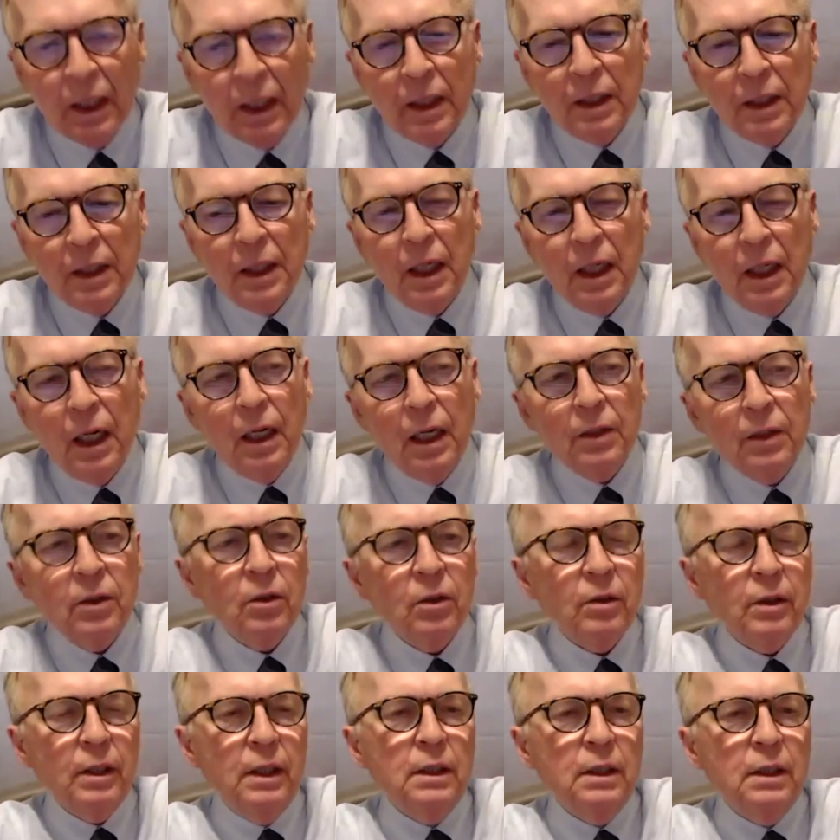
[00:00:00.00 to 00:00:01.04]
The
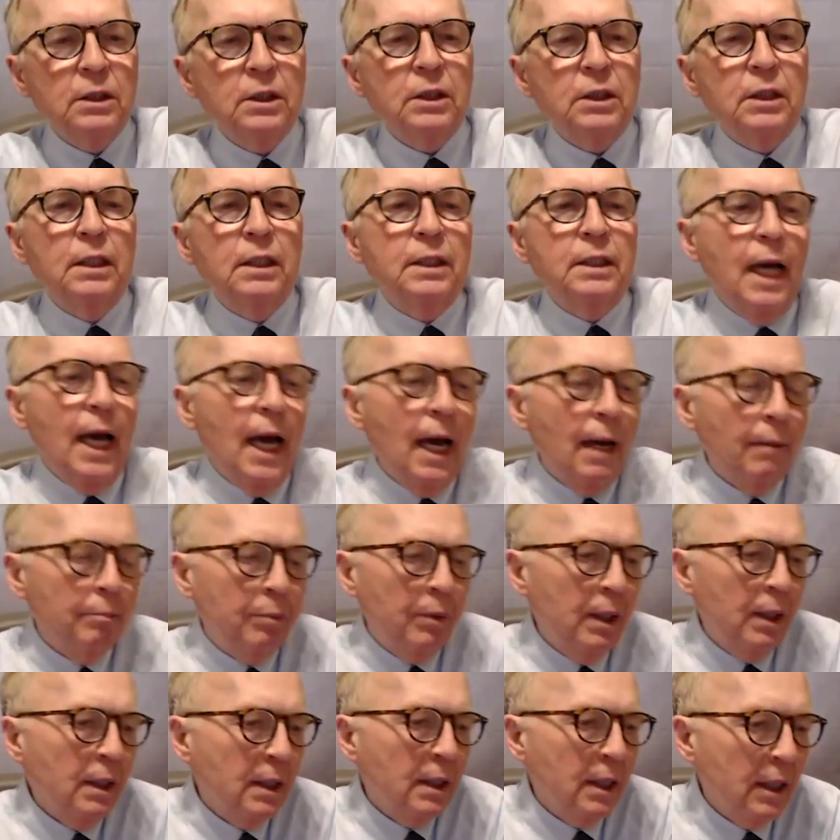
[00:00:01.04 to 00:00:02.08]
other is to tap
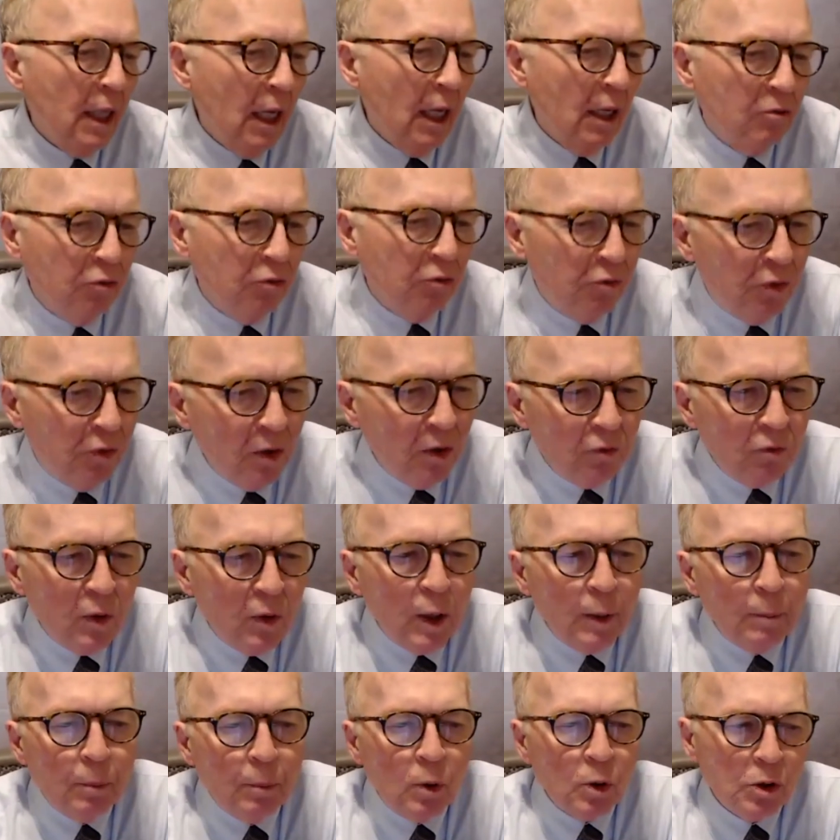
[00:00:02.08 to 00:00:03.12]
into that
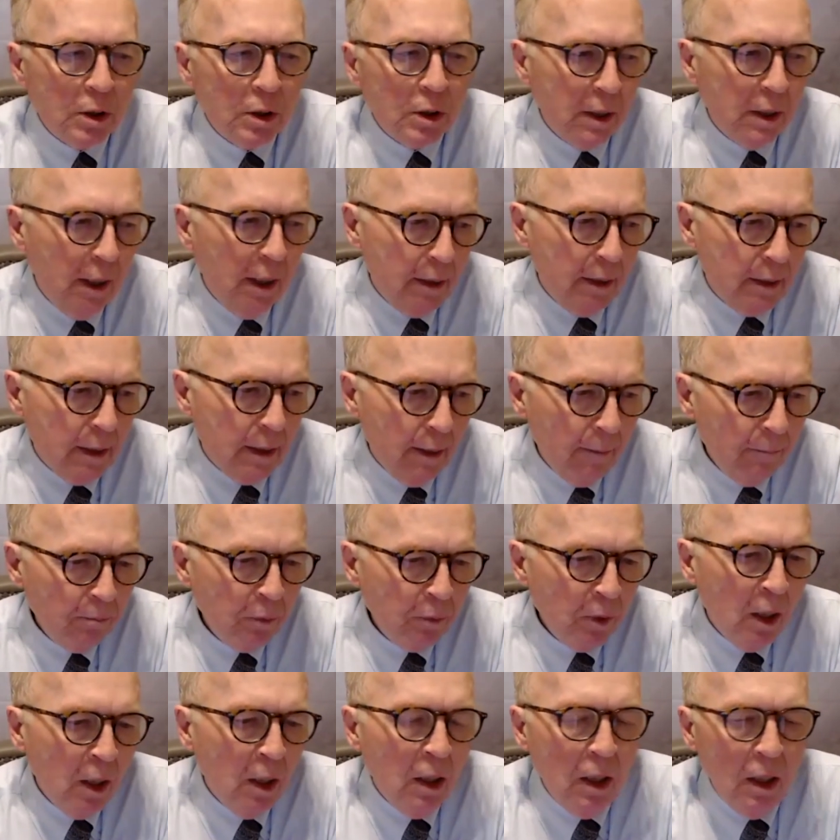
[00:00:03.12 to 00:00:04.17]
50%
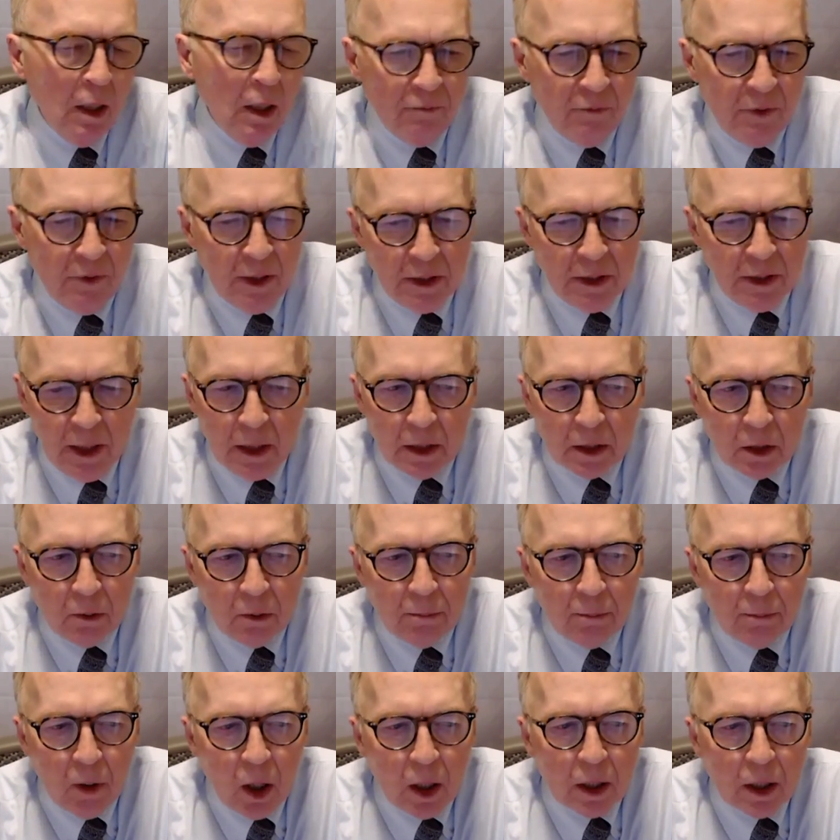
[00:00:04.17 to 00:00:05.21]
of the dental
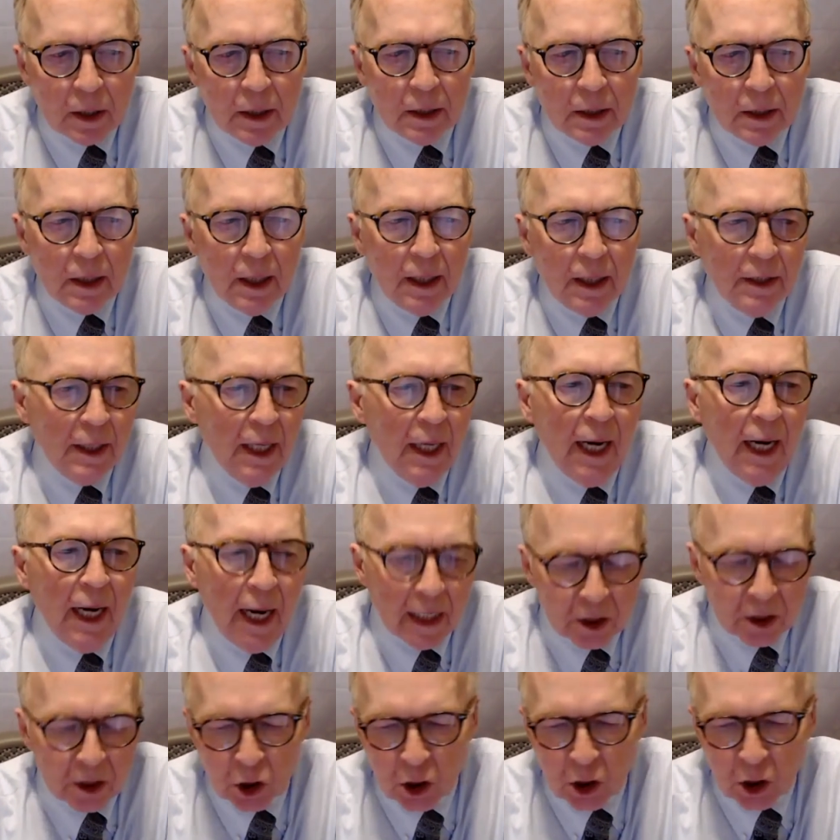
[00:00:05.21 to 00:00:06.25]
market that
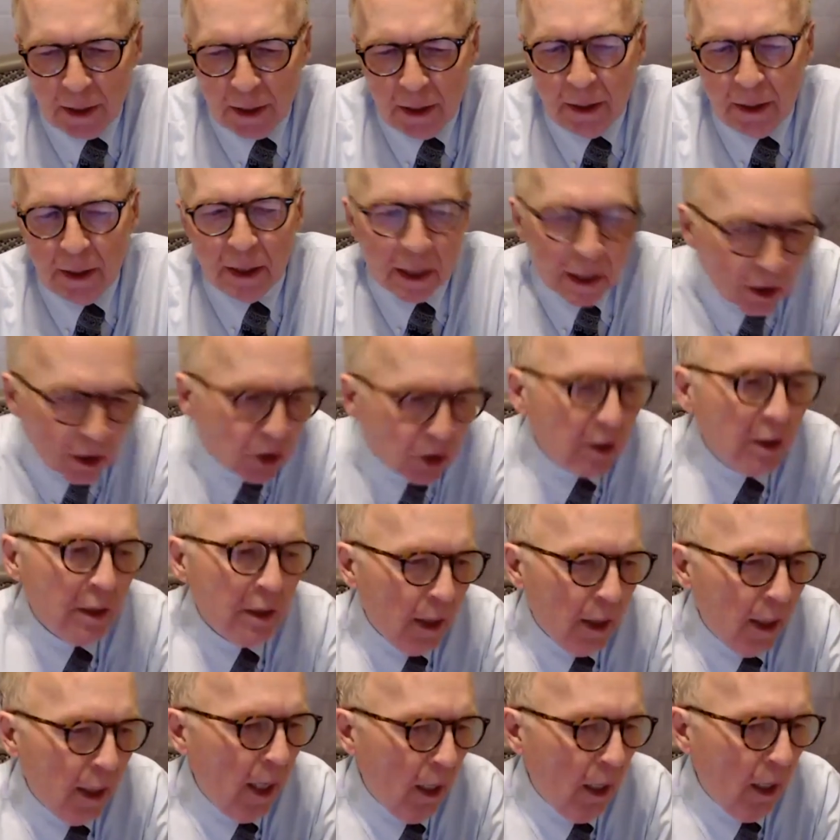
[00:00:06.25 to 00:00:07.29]
actually isn't
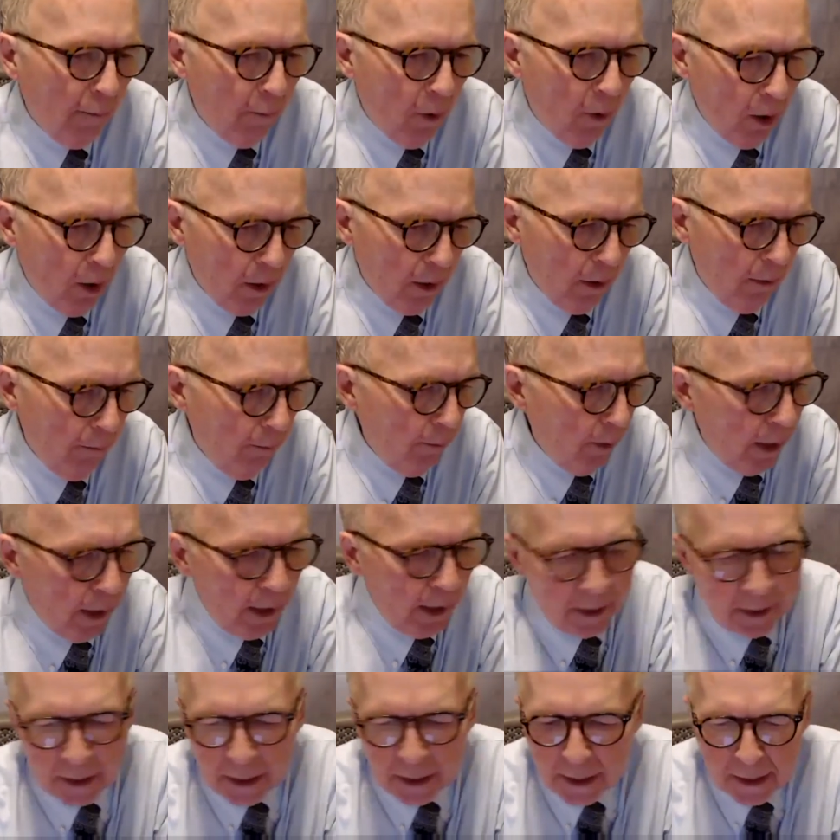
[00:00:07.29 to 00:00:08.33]
the dental market,
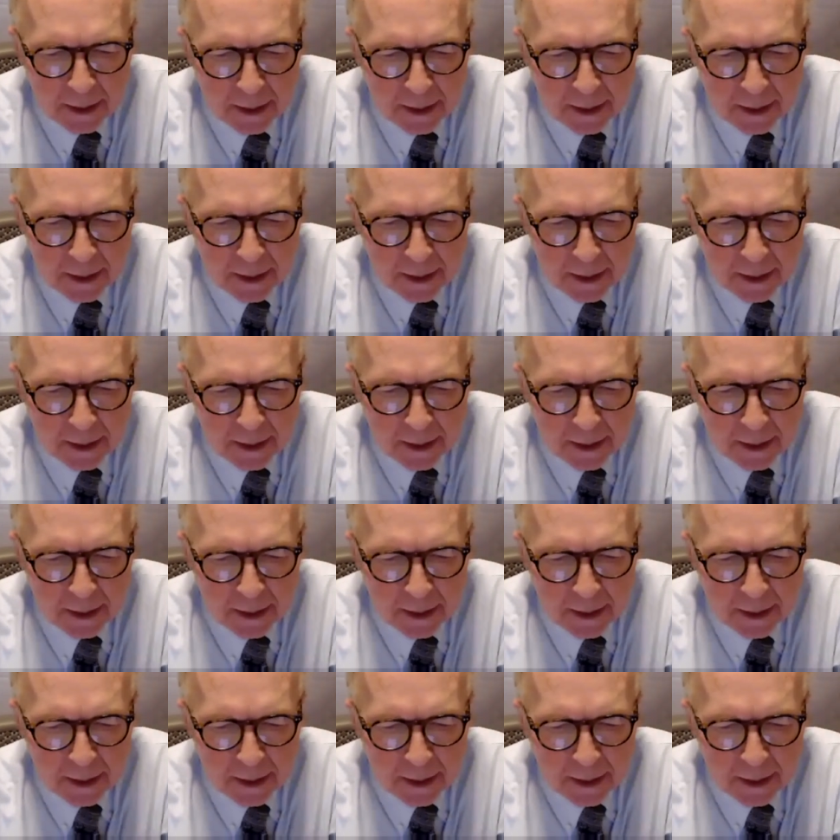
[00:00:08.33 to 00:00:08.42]
meaning